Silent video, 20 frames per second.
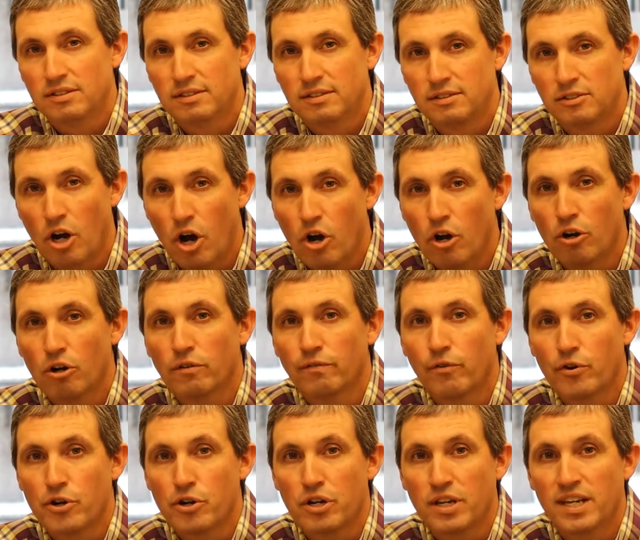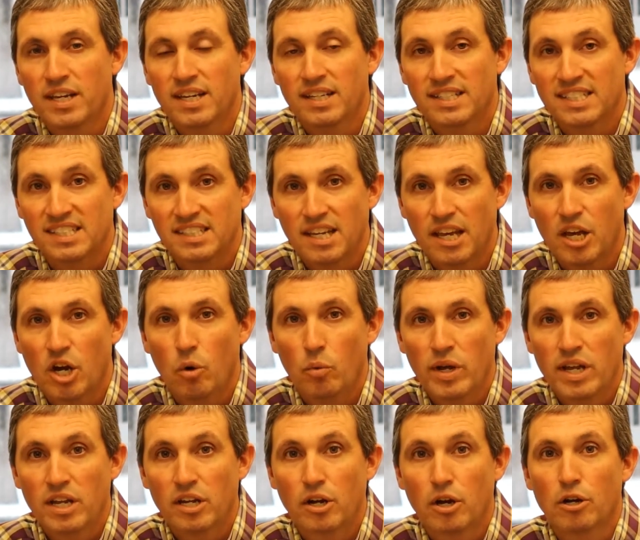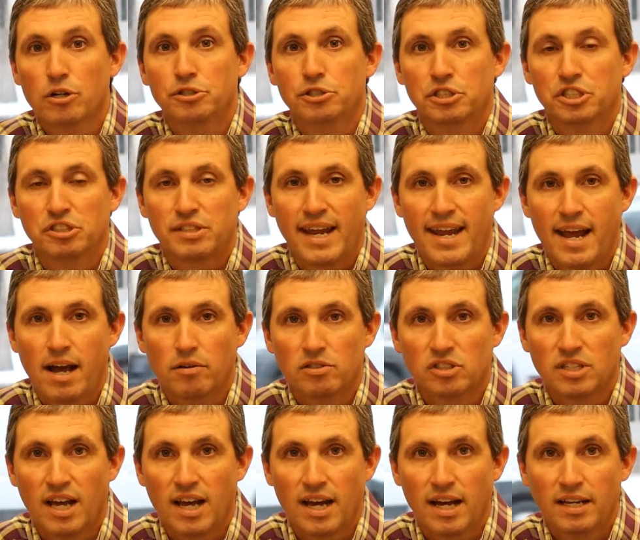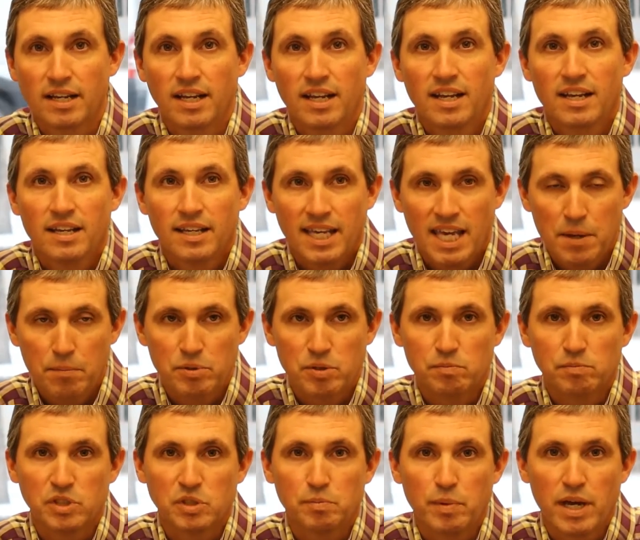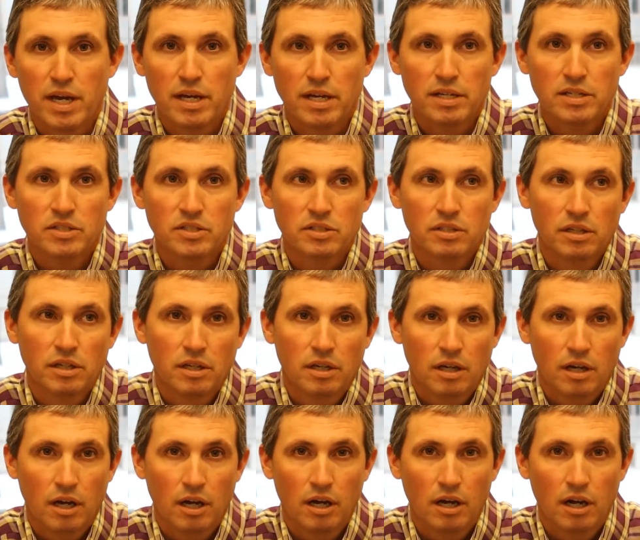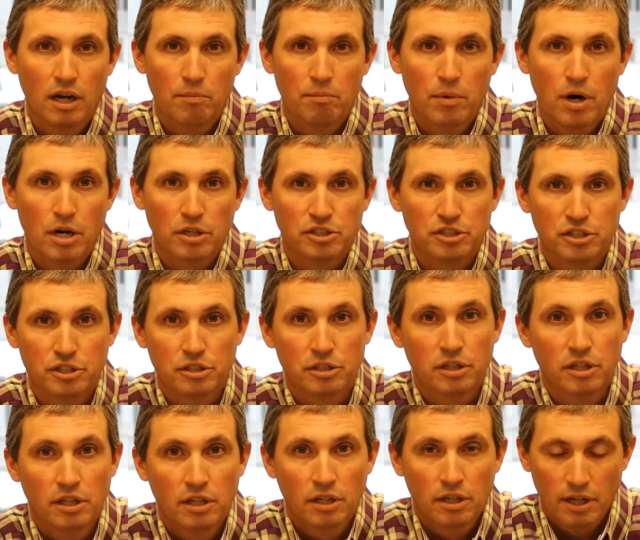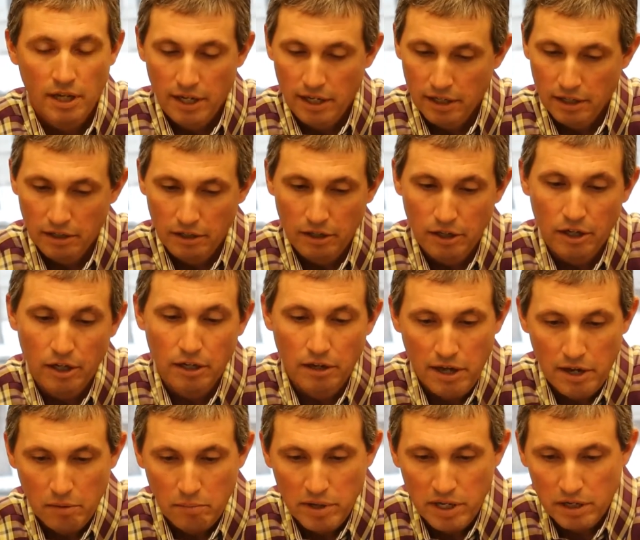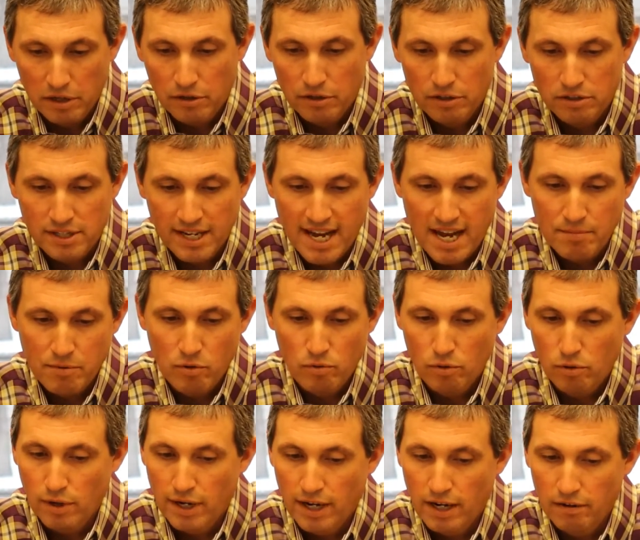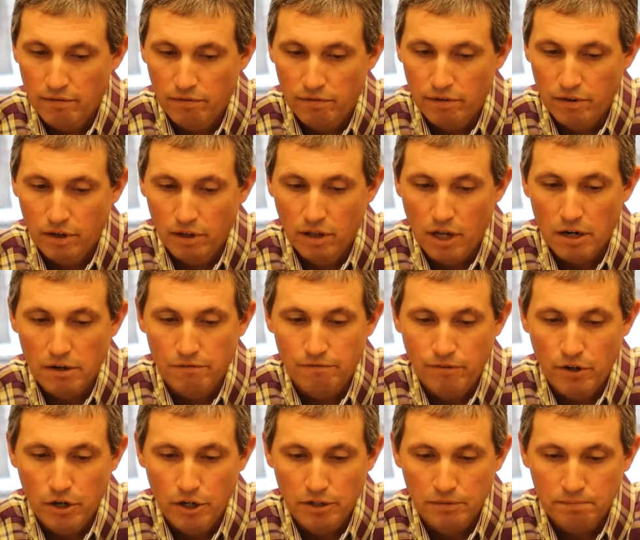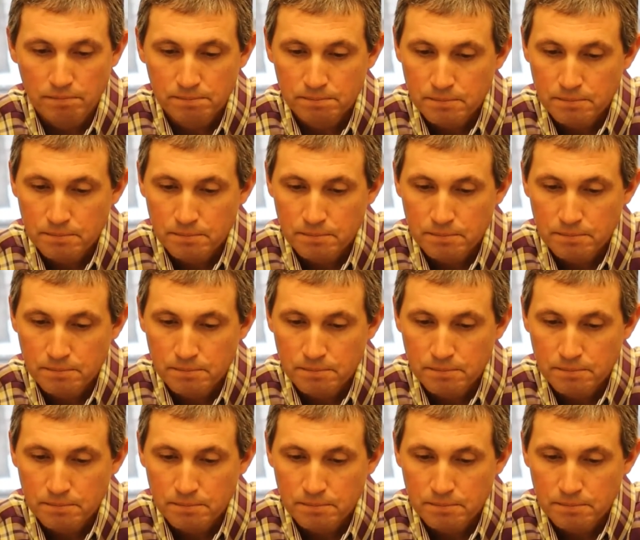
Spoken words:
turn for your kid to sell, we encourage you to stay outside, keep some space amongst you, and it'll be a good time, and we'll have a lot of fun.